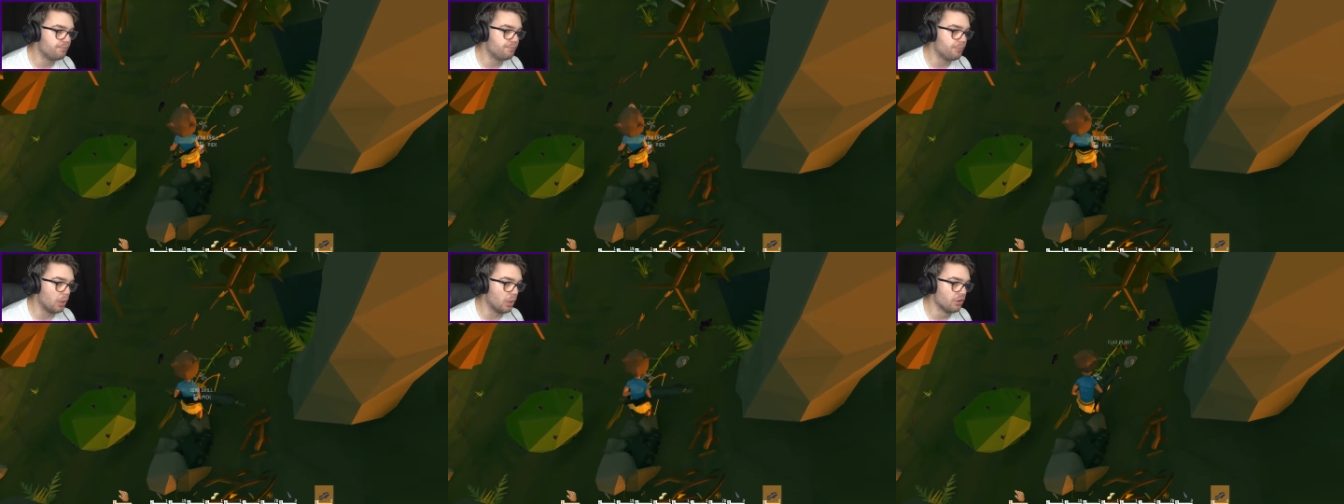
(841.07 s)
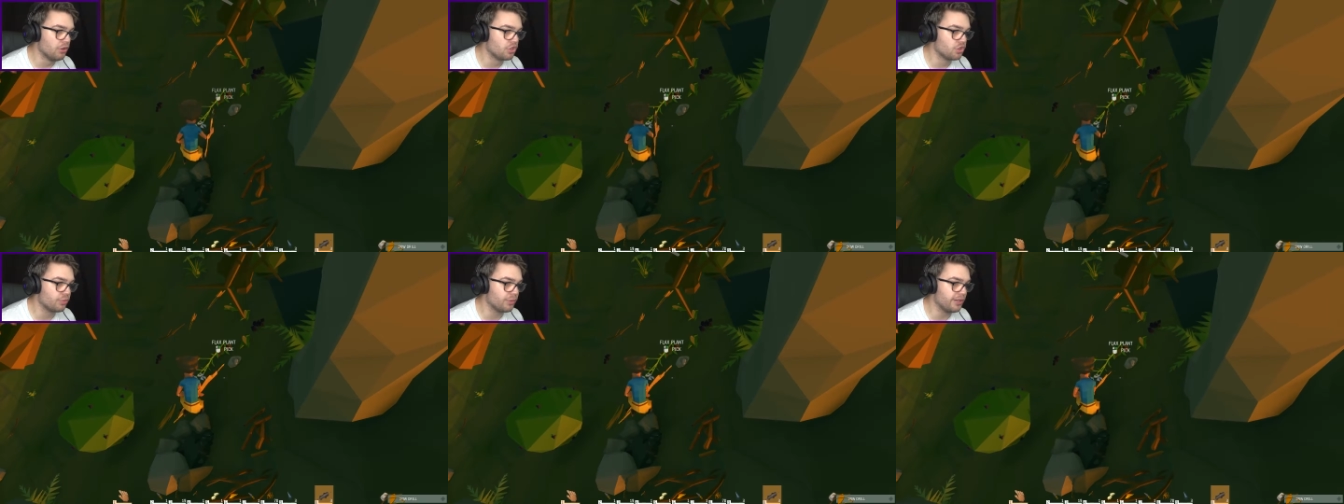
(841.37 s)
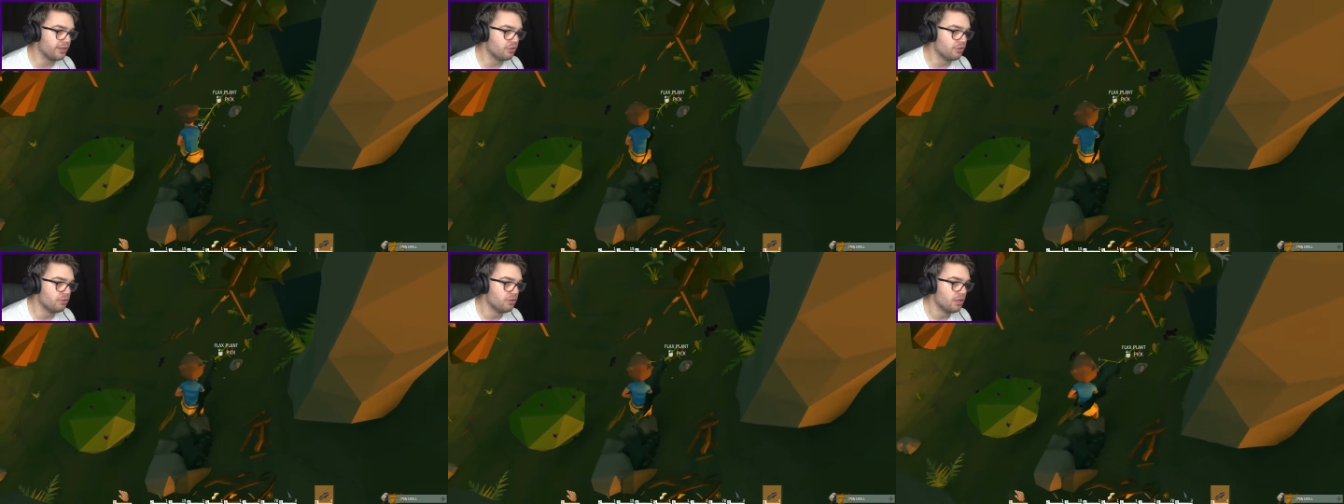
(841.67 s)
bow
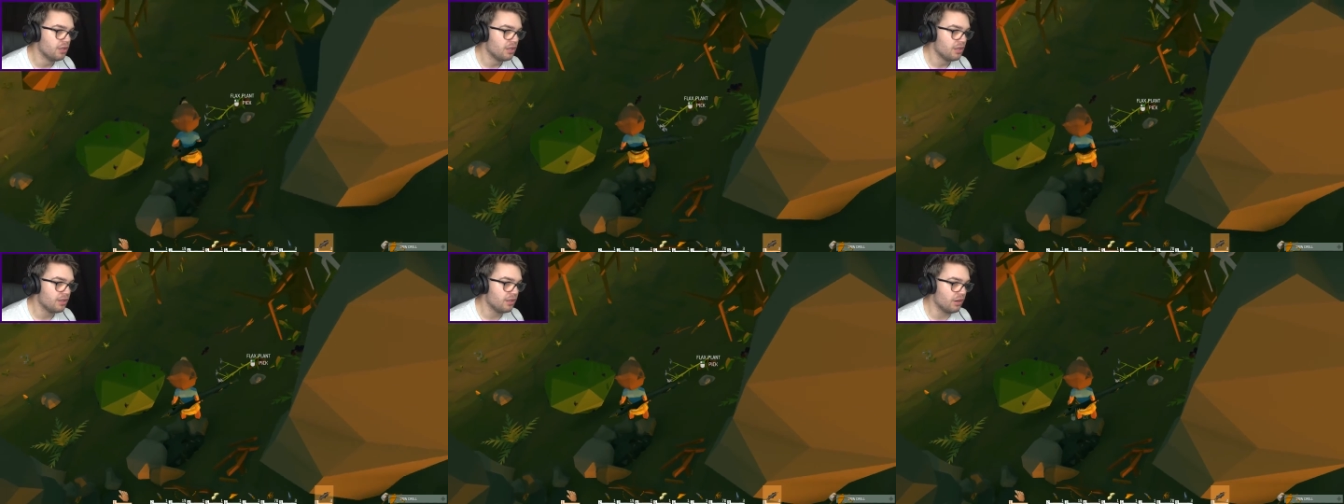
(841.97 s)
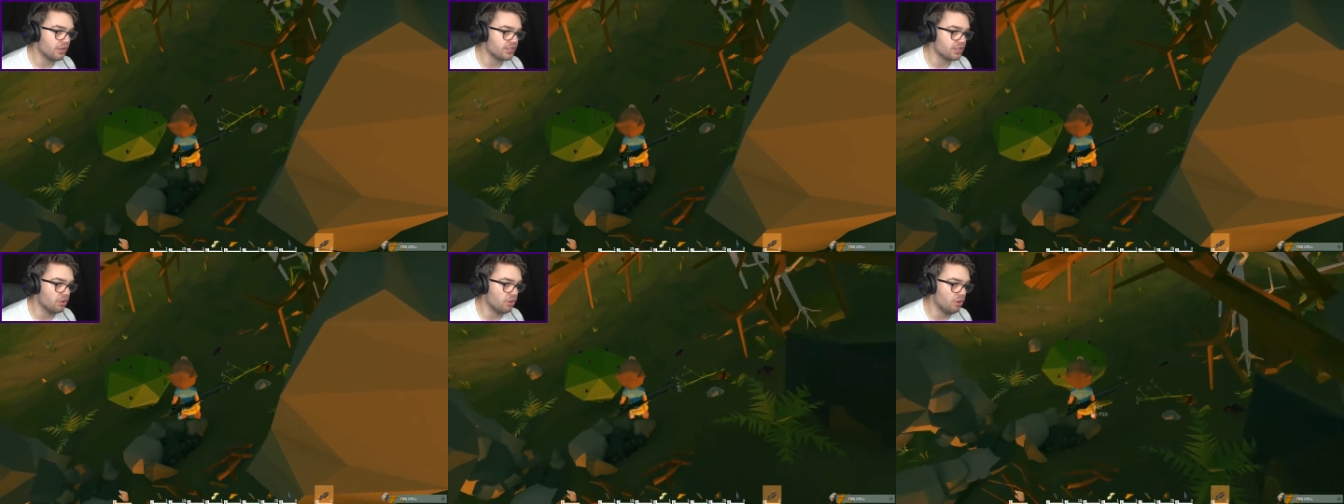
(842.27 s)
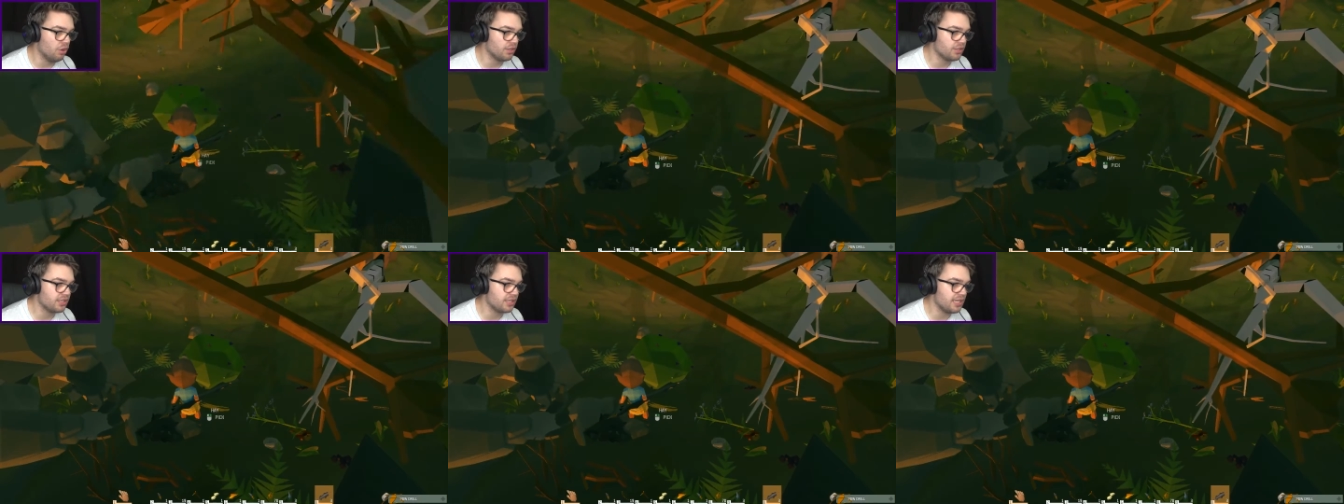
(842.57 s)
drill. That's
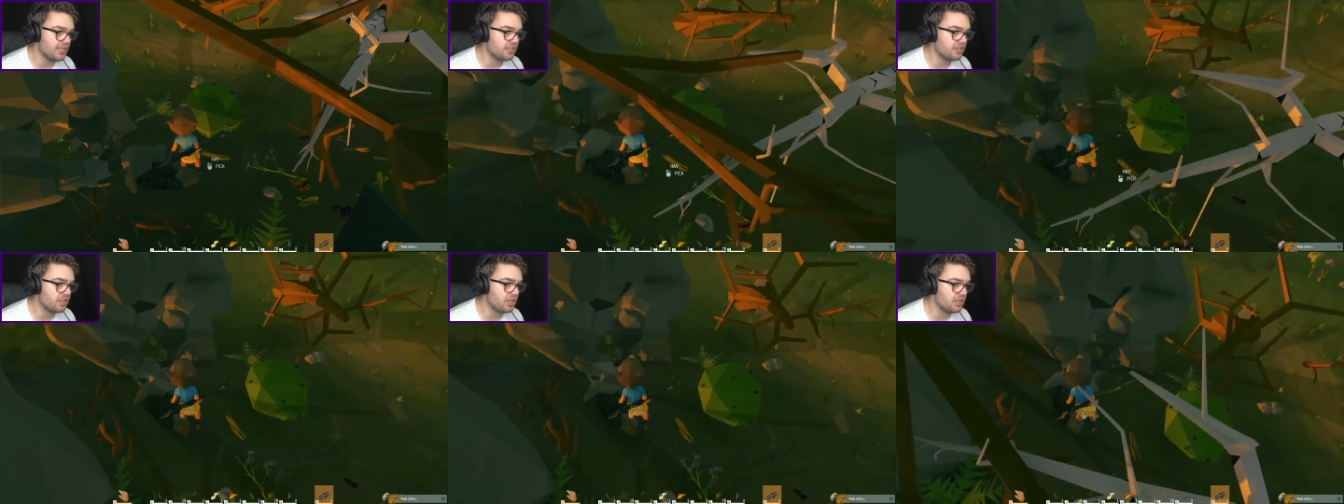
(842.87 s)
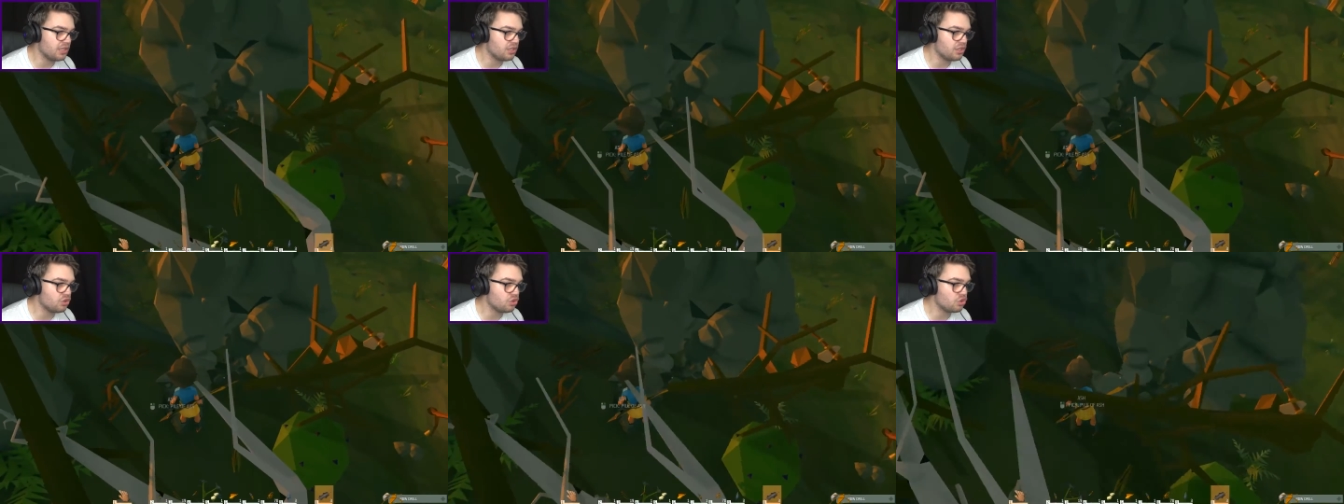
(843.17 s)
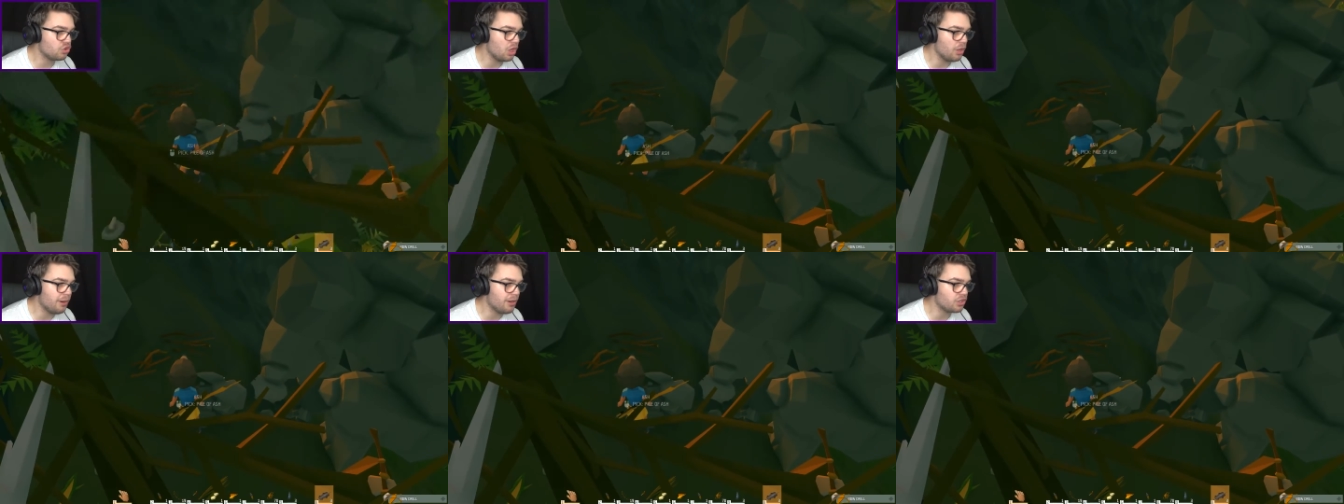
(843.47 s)
awesome. There's
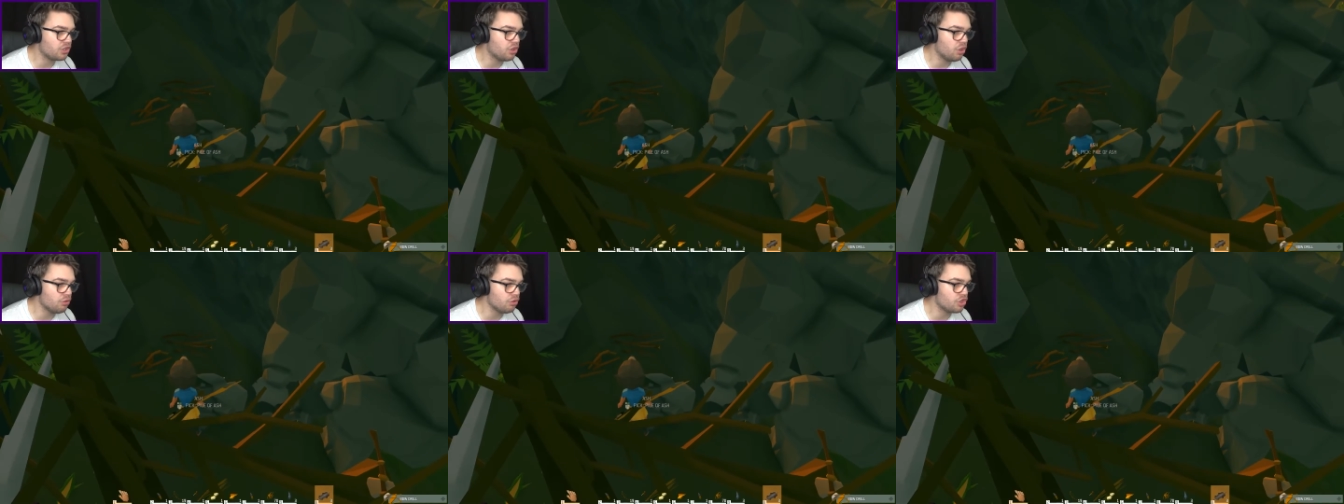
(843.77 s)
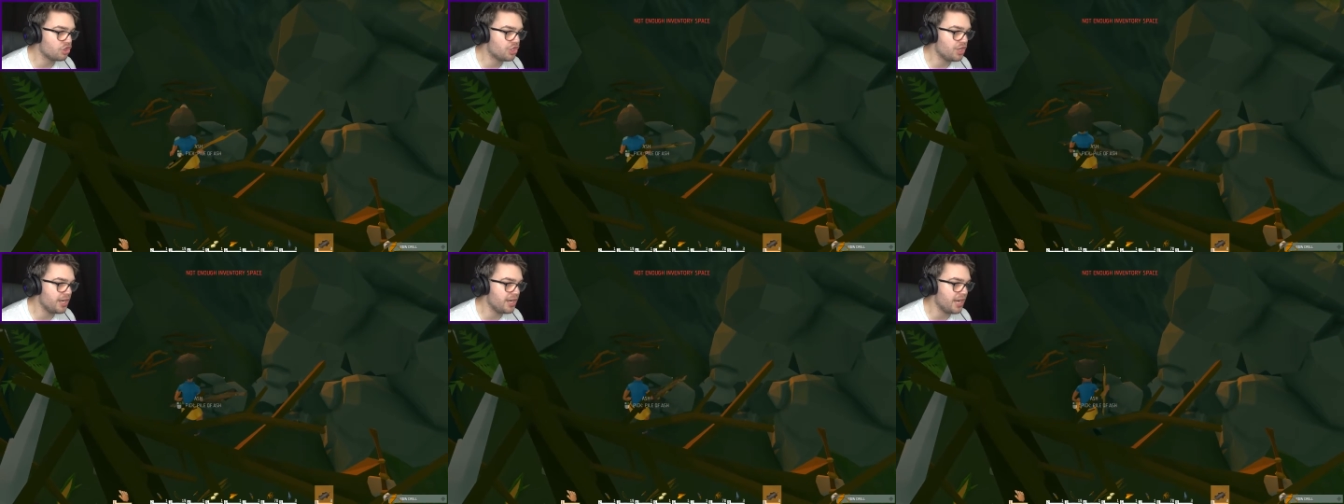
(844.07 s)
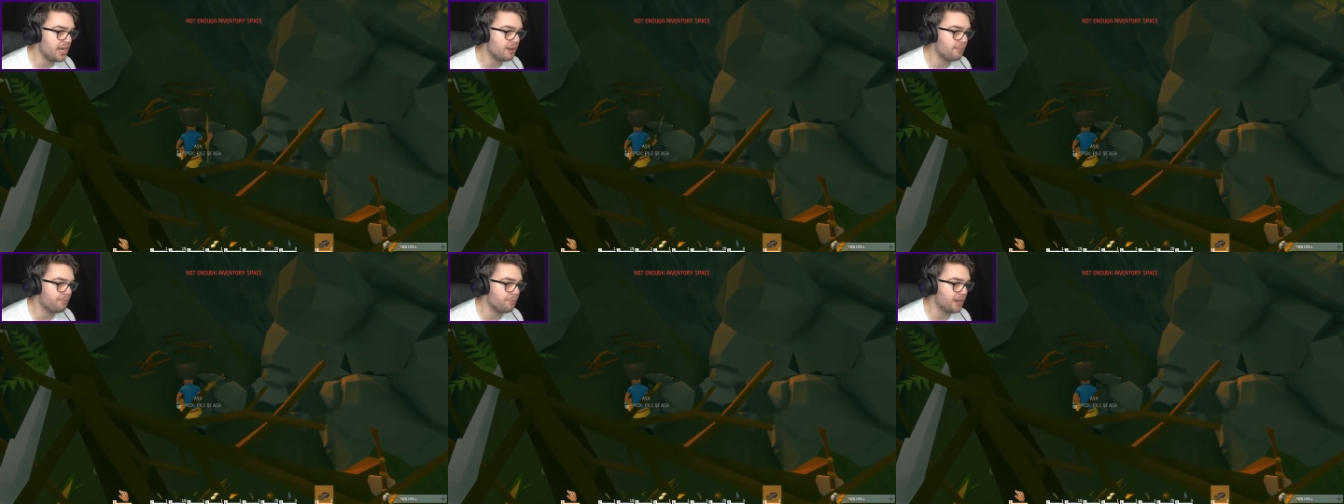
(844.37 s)
so much cool shit
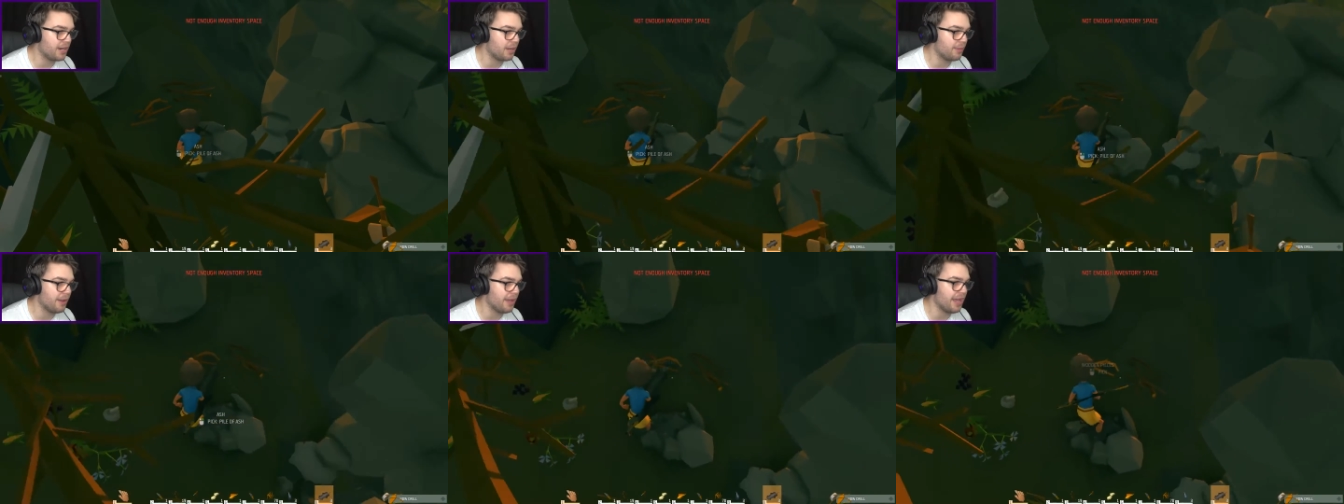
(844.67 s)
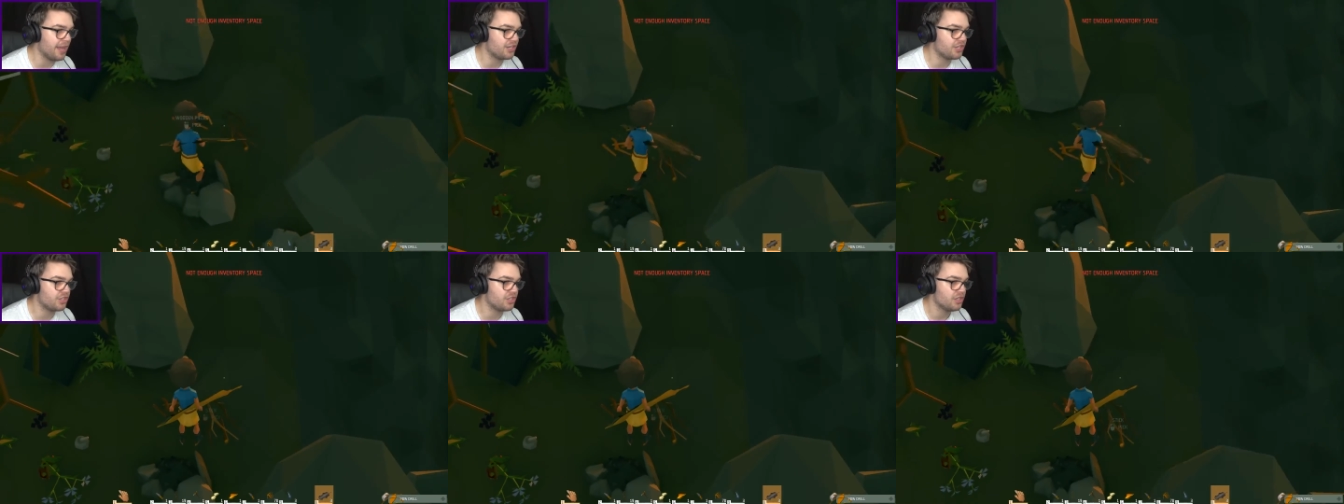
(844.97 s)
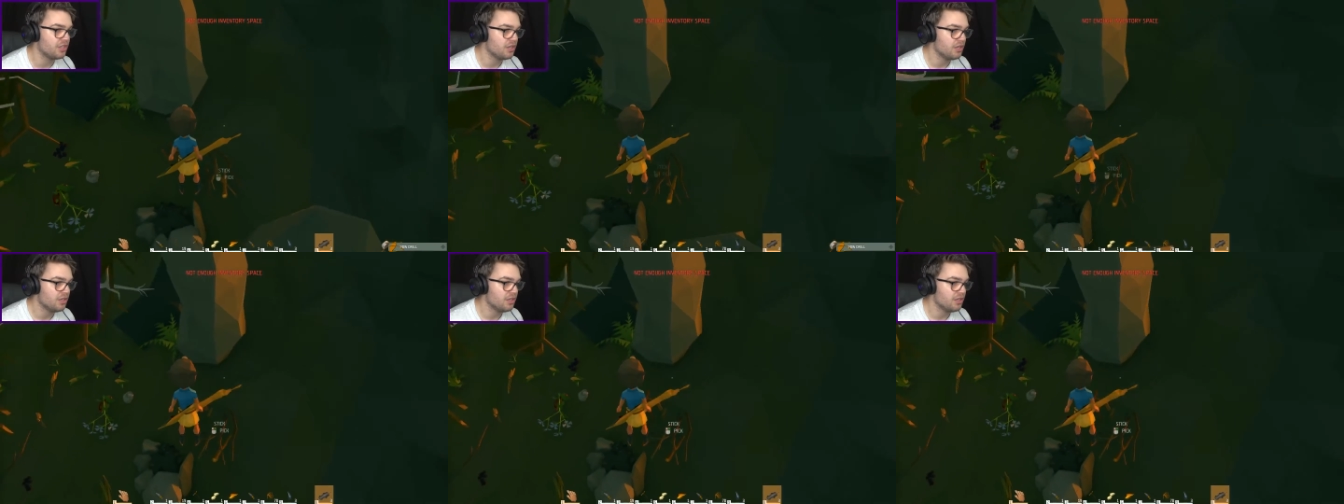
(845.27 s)
here. Pick up ash.